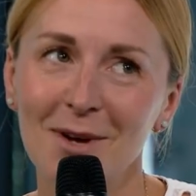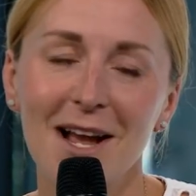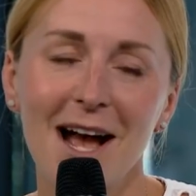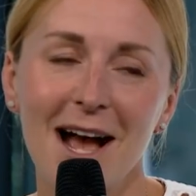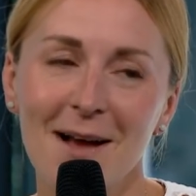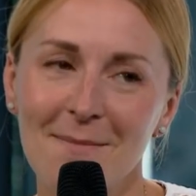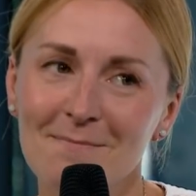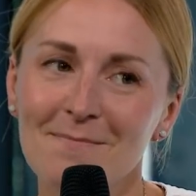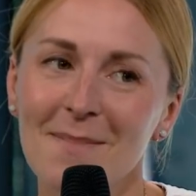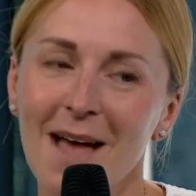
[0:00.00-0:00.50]

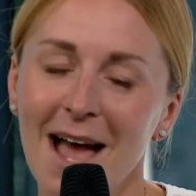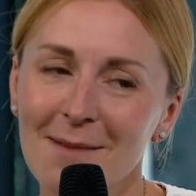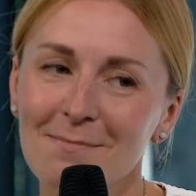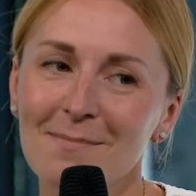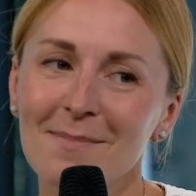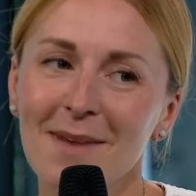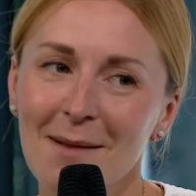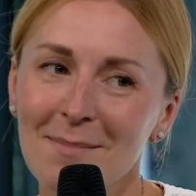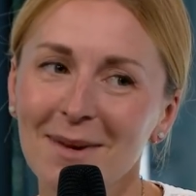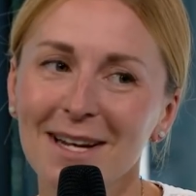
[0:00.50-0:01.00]

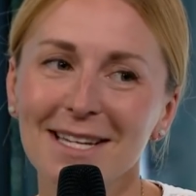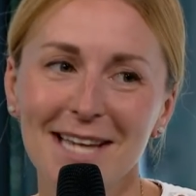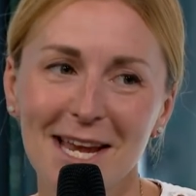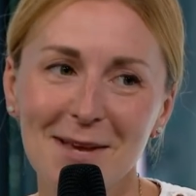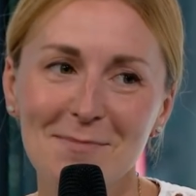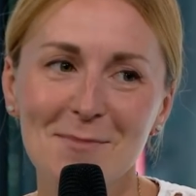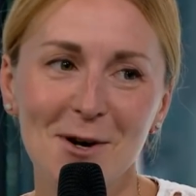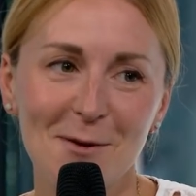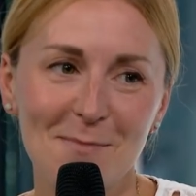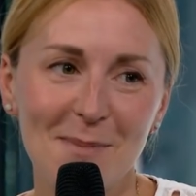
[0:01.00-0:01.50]
gonna
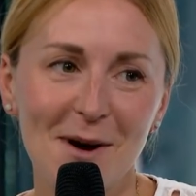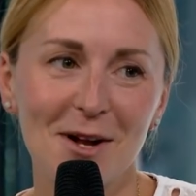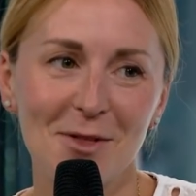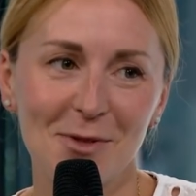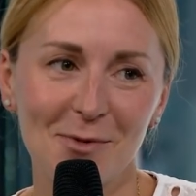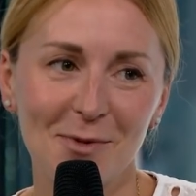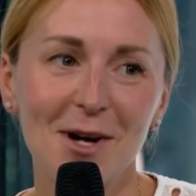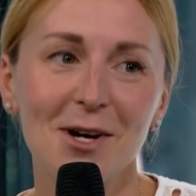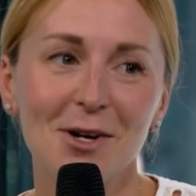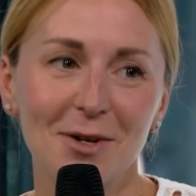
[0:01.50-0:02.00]
take Milk Bar on
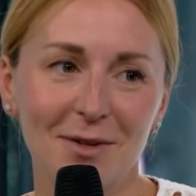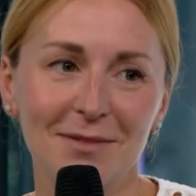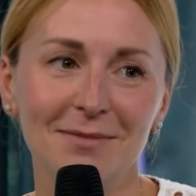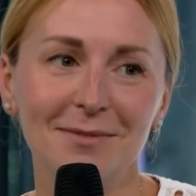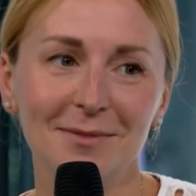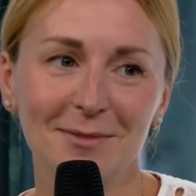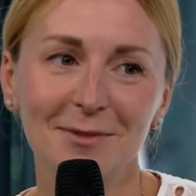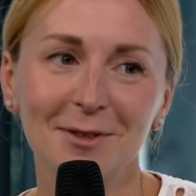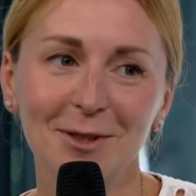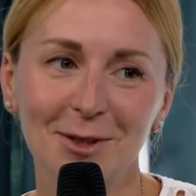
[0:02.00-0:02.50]
the road
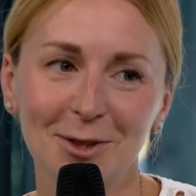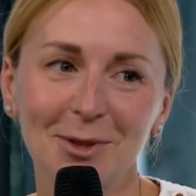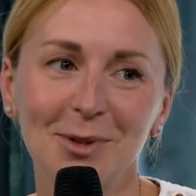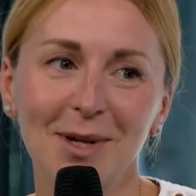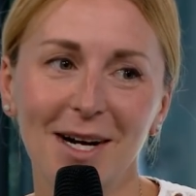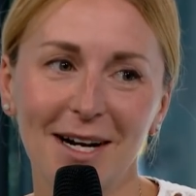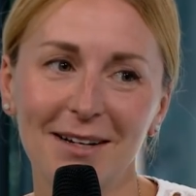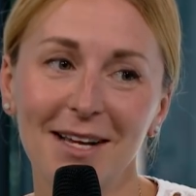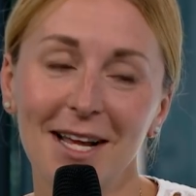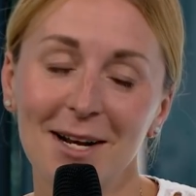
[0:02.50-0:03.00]
for
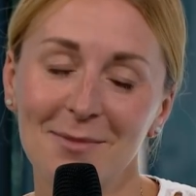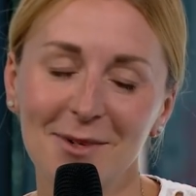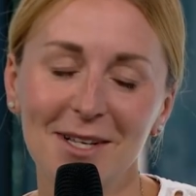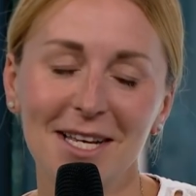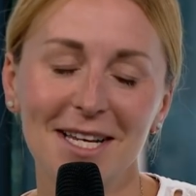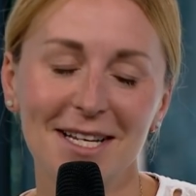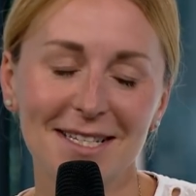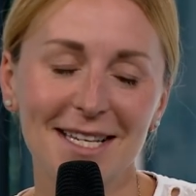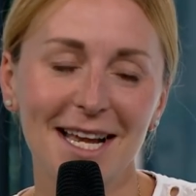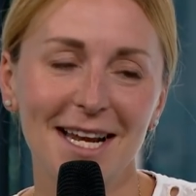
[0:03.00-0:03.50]
sure, and I'm
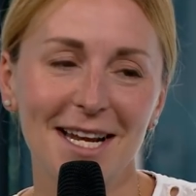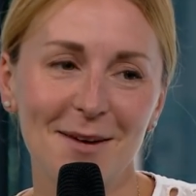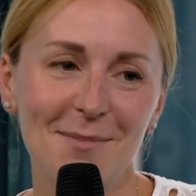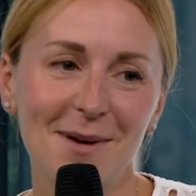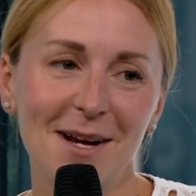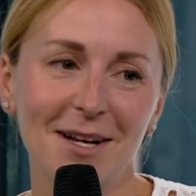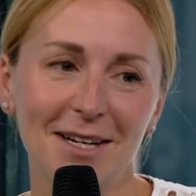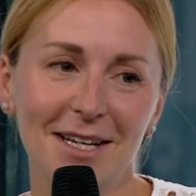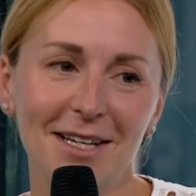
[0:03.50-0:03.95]
really excited about